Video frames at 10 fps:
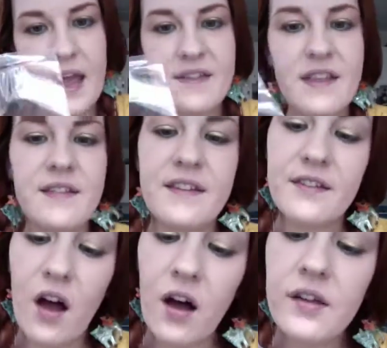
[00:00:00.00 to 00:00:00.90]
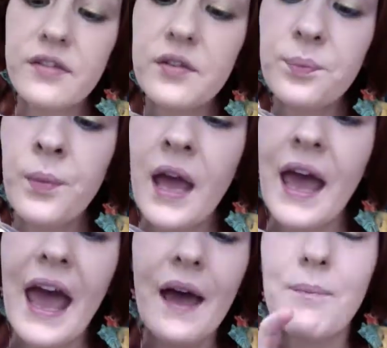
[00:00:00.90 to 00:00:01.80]
And then this awesome
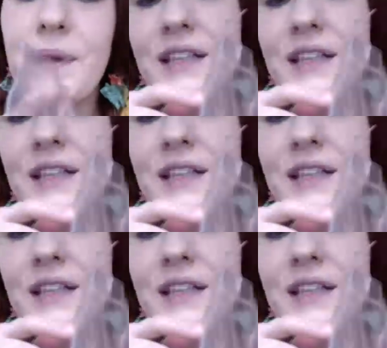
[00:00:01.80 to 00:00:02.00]
big